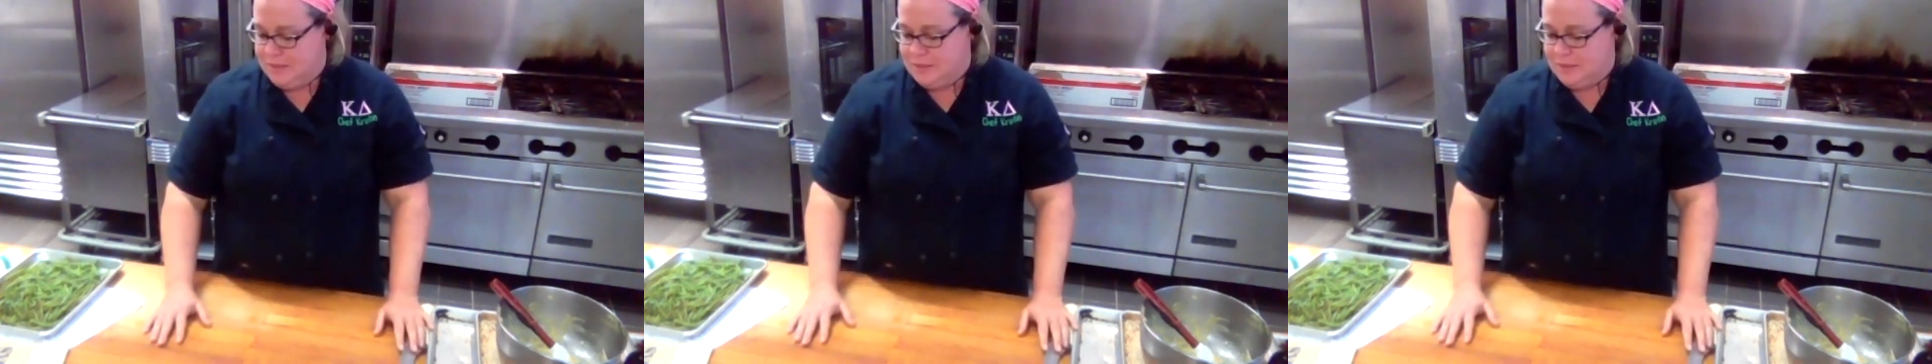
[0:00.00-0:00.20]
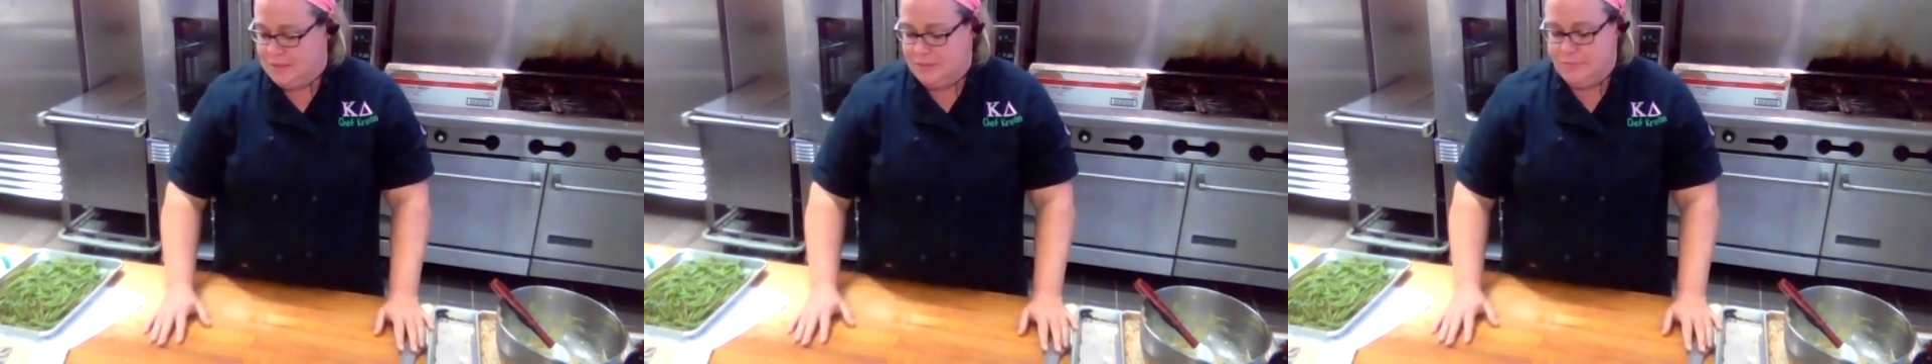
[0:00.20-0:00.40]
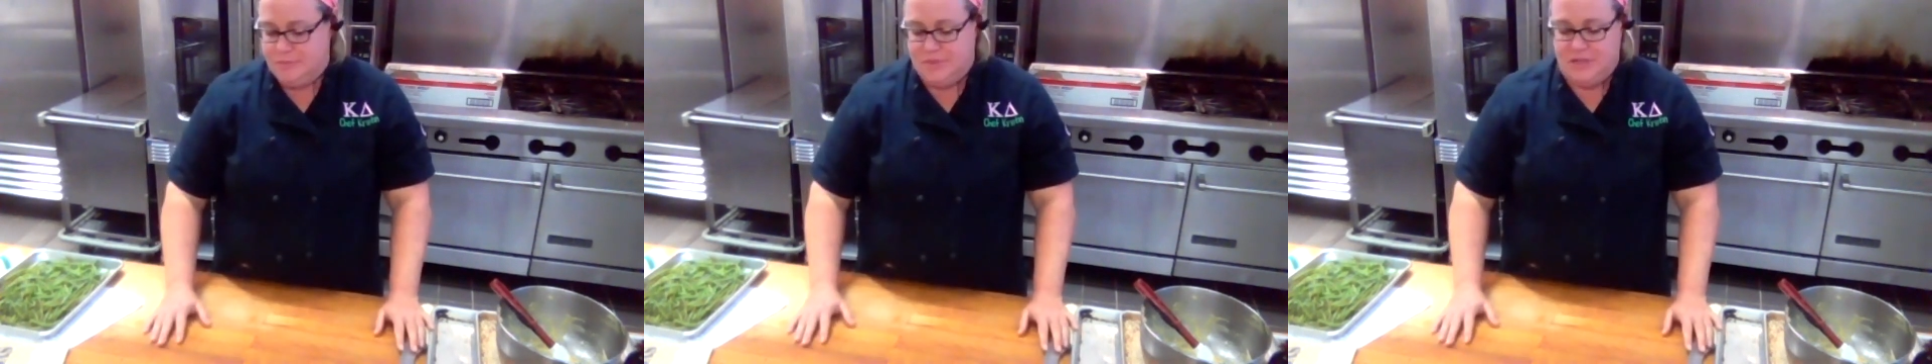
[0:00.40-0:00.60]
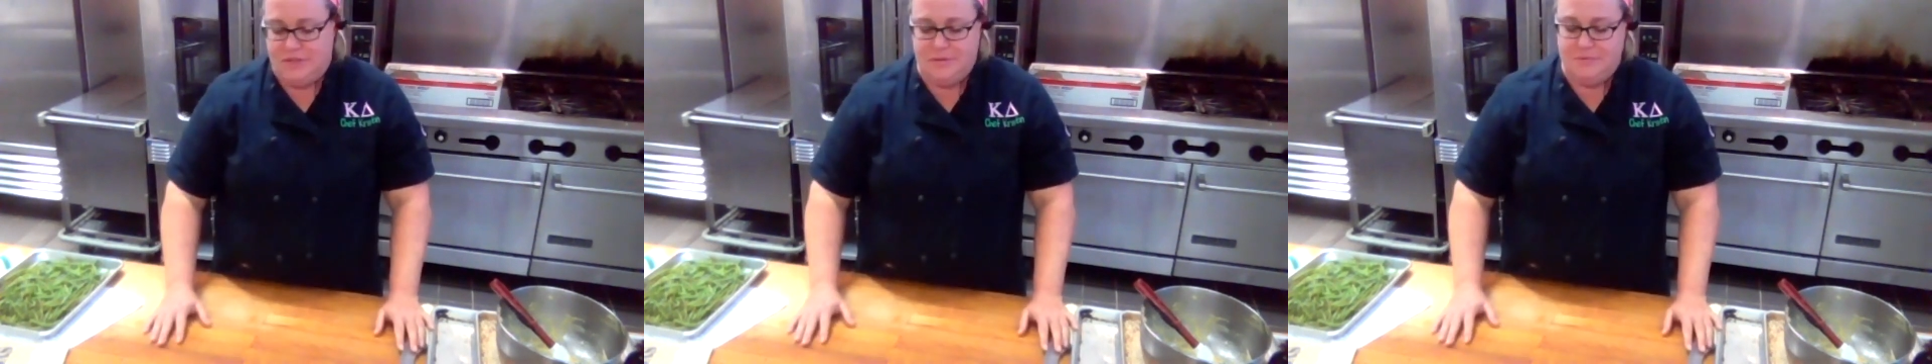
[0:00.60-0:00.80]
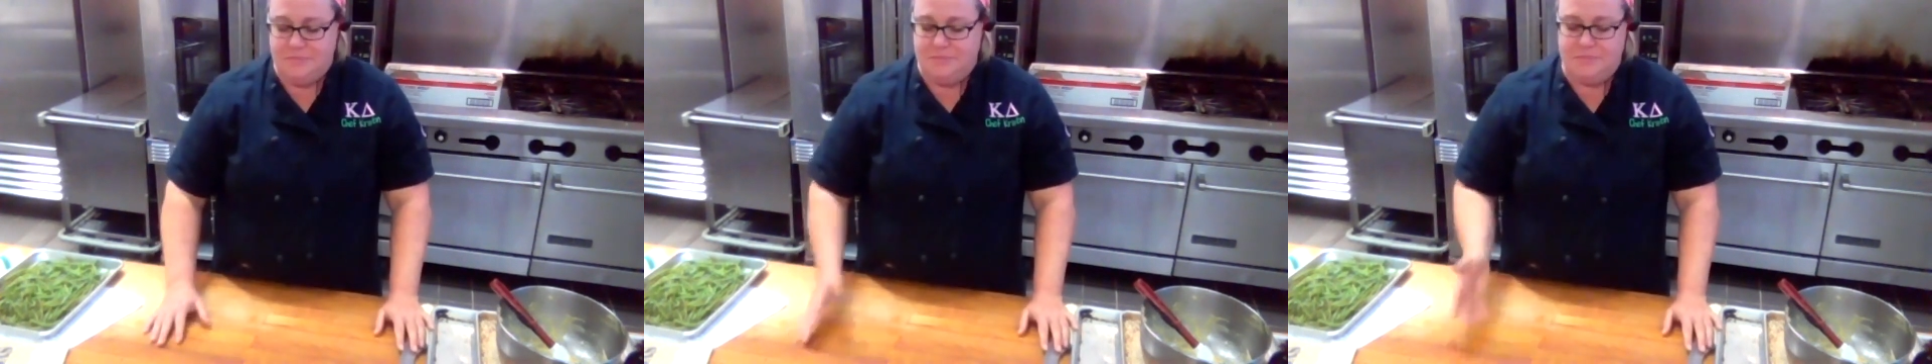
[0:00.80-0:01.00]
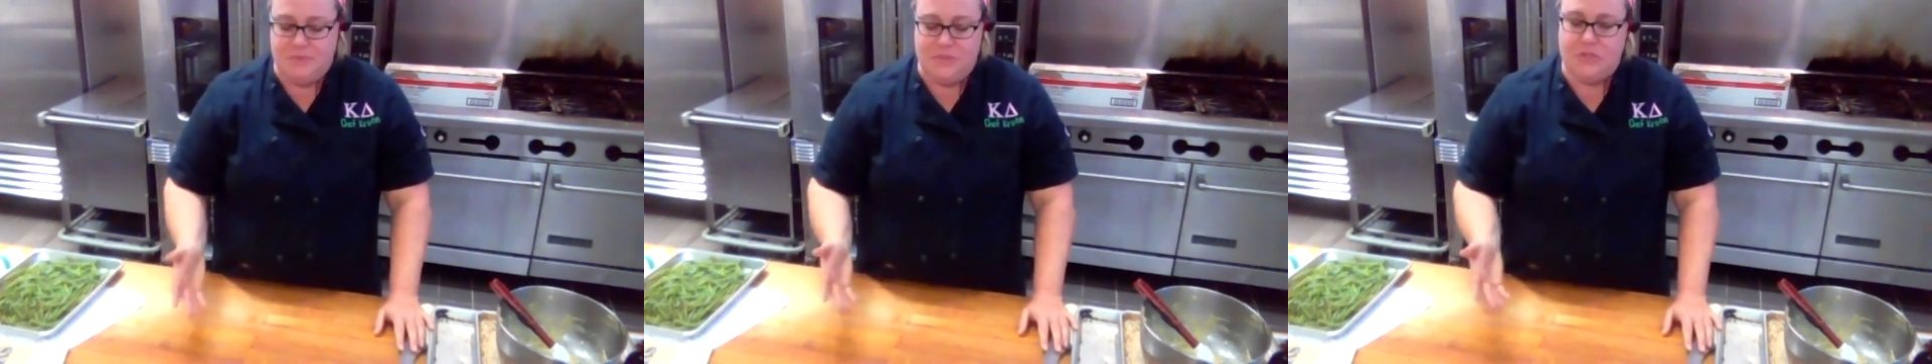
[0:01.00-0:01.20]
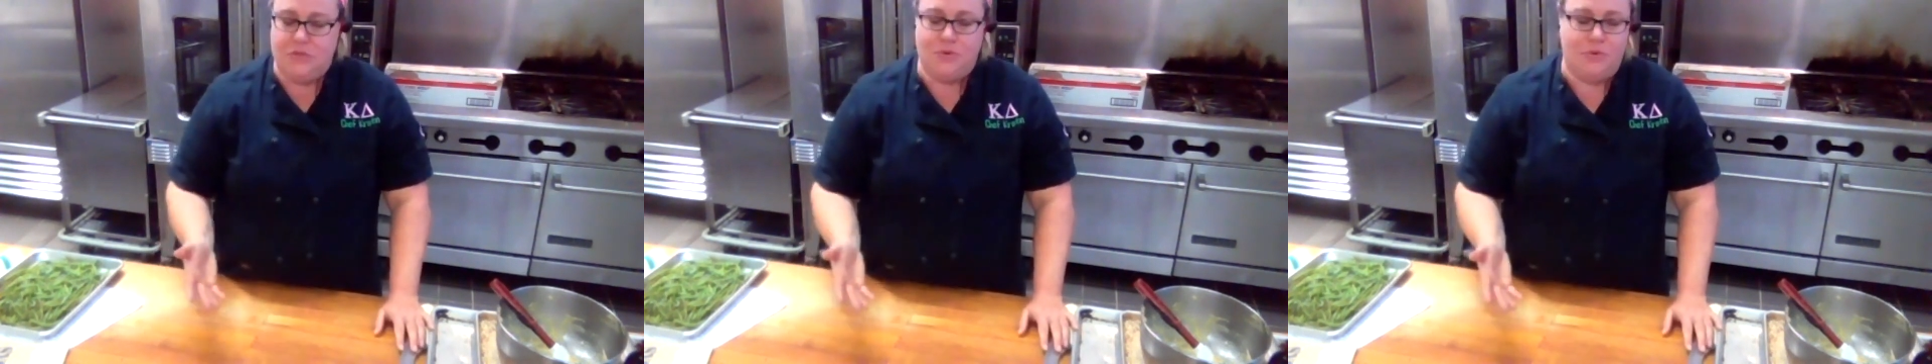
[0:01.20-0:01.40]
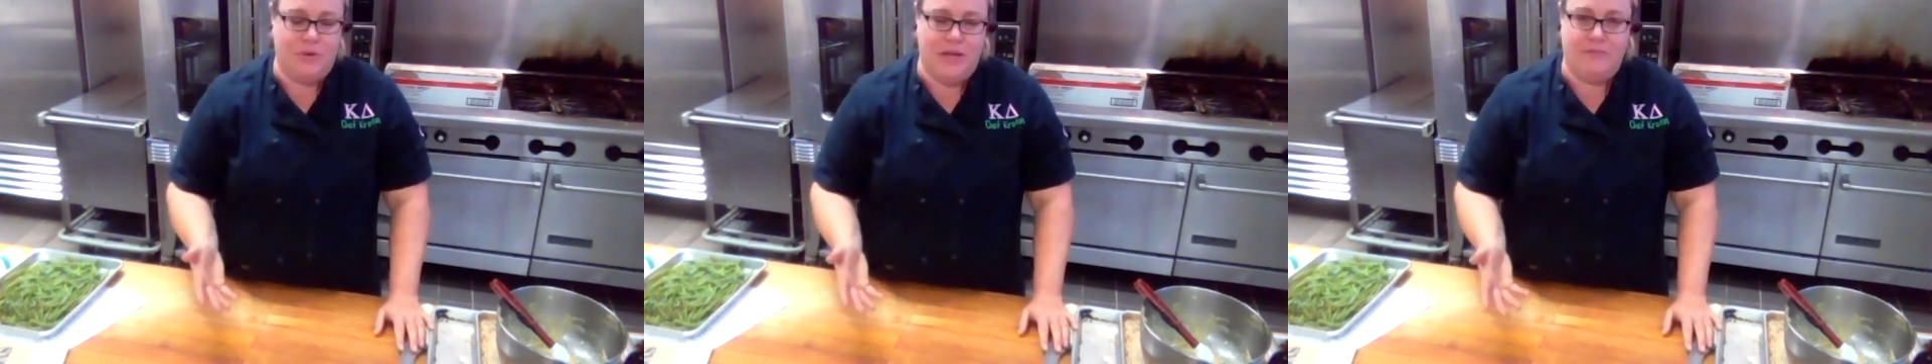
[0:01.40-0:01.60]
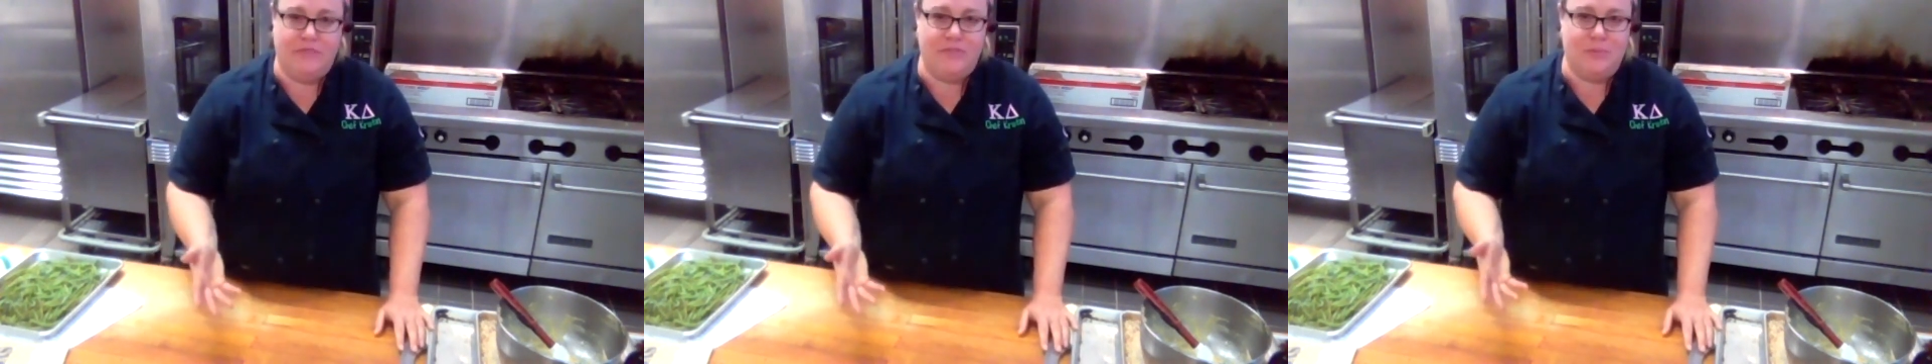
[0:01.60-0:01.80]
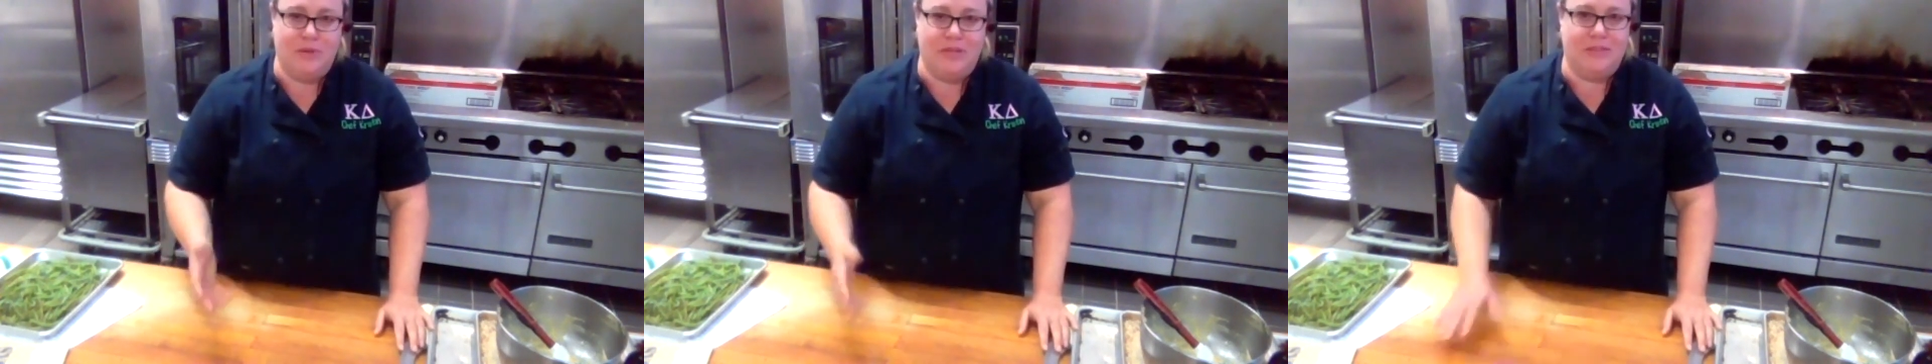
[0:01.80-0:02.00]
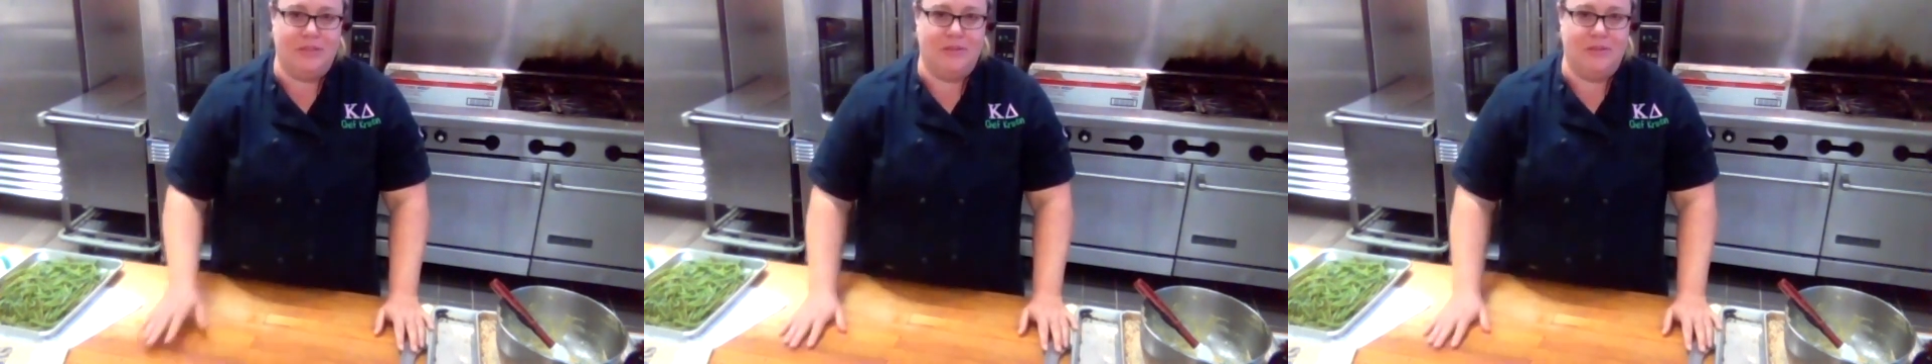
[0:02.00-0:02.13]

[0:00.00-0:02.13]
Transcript: And you don't have to make